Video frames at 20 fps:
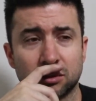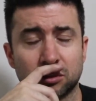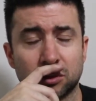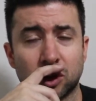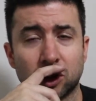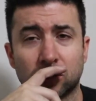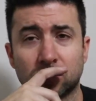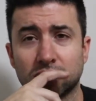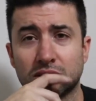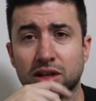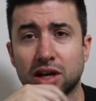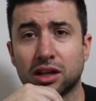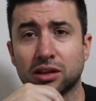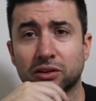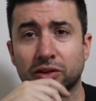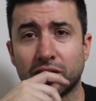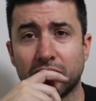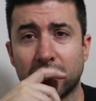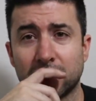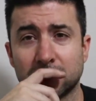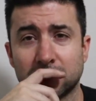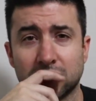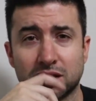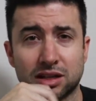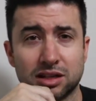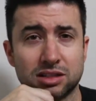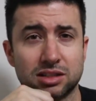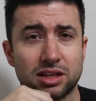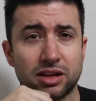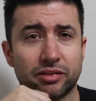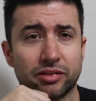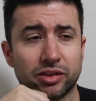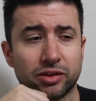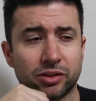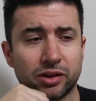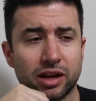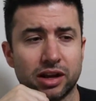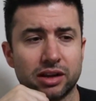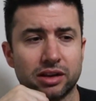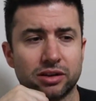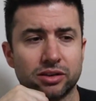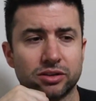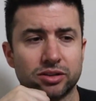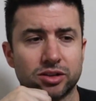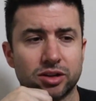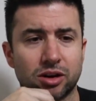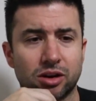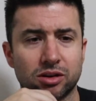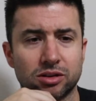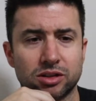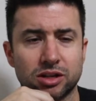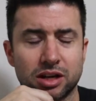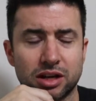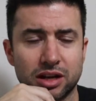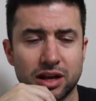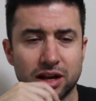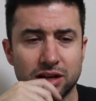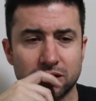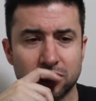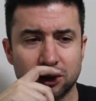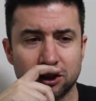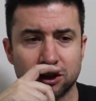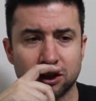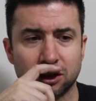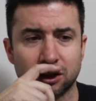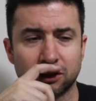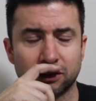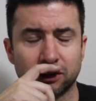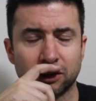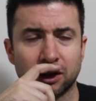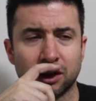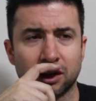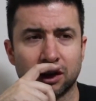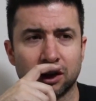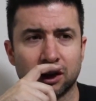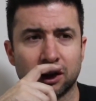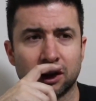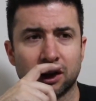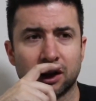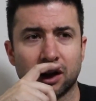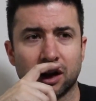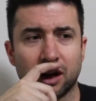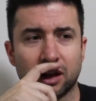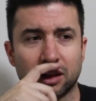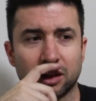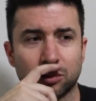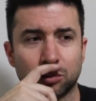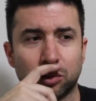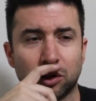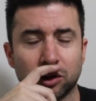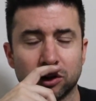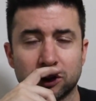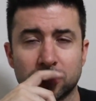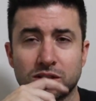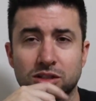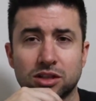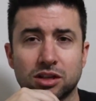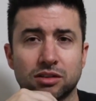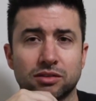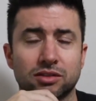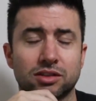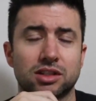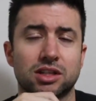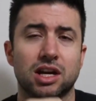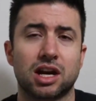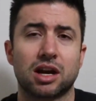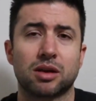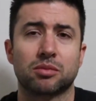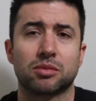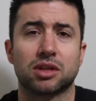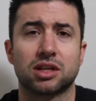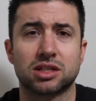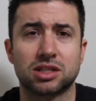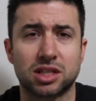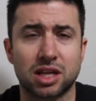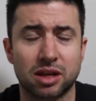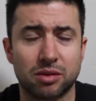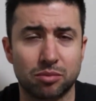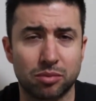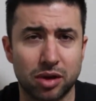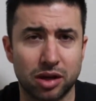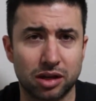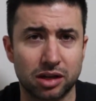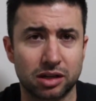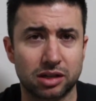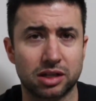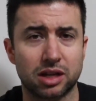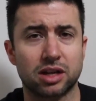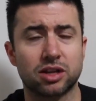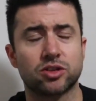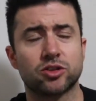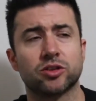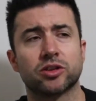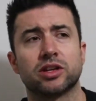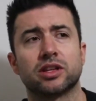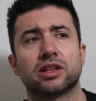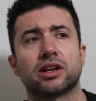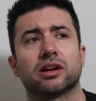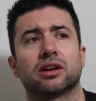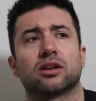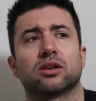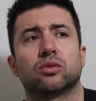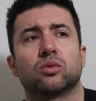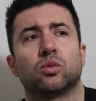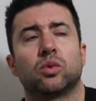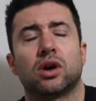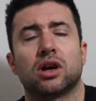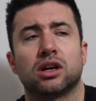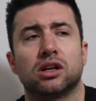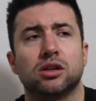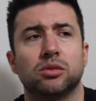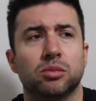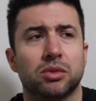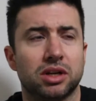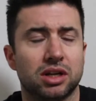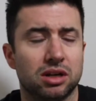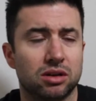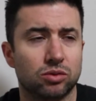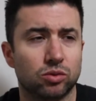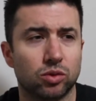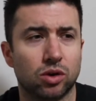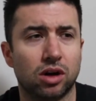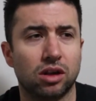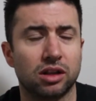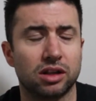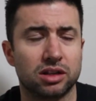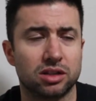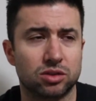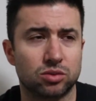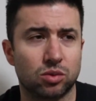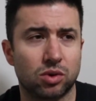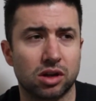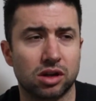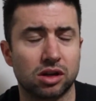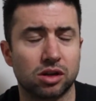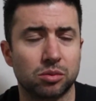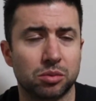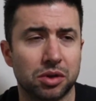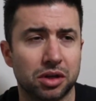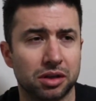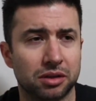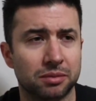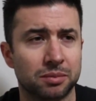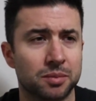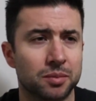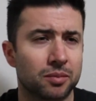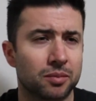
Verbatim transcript: my Uncle Tallaray has like a seven or eight year charge that he has to serve, and they're both serving time in the same penitentiary there in Wyoming, in Rawlins, Wyoming.